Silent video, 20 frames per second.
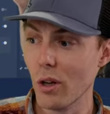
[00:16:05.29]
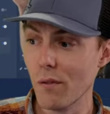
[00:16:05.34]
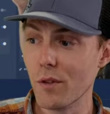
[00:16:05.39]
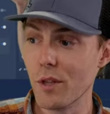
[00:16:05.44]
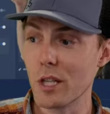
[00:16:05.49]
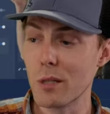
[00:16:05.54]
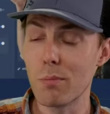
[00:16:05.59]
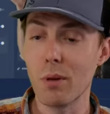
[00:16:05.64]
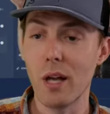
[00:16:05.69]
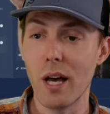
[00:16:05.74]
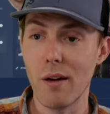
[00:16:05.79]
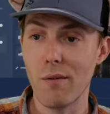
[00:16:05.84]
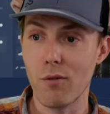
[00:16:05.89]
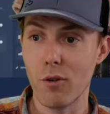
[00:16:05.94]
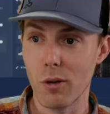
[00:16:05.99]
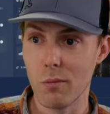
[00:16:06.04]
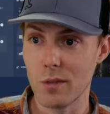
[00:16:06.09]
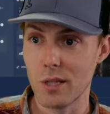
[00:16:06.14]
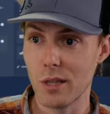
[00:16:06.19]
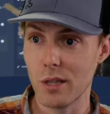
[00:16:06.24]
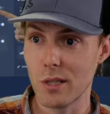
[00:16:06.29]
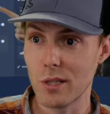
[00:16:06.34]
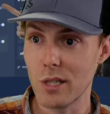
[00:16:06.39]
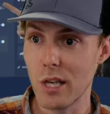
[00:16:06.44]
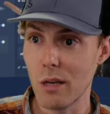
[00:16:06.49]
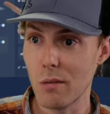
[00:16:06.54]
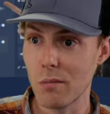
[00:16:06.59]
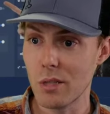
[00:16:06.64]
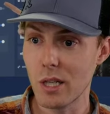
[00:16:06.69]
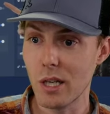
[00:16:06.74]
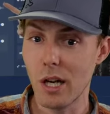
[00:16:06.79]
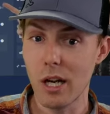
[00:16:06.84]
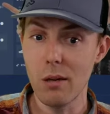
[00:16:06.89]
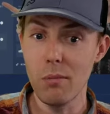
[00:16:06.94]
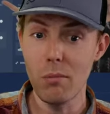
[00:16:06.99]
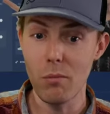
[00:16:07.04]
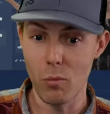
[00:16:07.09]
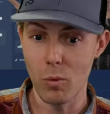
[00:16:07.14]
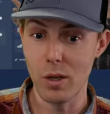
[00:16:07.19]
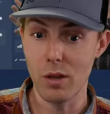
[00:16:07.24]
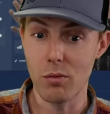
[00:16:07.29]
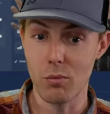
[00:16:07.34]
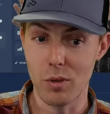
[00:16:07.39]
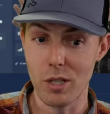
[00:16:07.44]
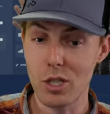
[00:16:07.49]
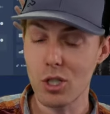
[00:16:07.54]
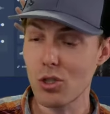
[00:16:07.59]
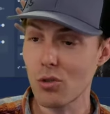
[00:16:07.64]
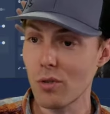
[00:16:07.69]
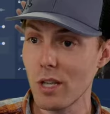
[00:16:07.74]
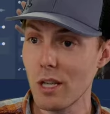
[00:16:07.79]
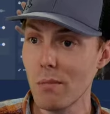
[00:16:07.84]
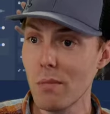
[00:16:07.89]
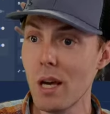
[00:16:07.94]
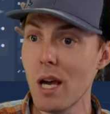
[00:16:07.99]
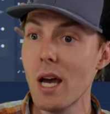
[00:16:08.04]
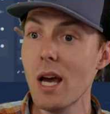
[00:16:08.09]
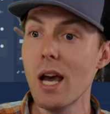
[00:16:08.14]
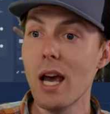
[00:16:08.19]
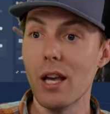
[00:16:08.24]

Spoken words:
of these platforms at the same time with Restream,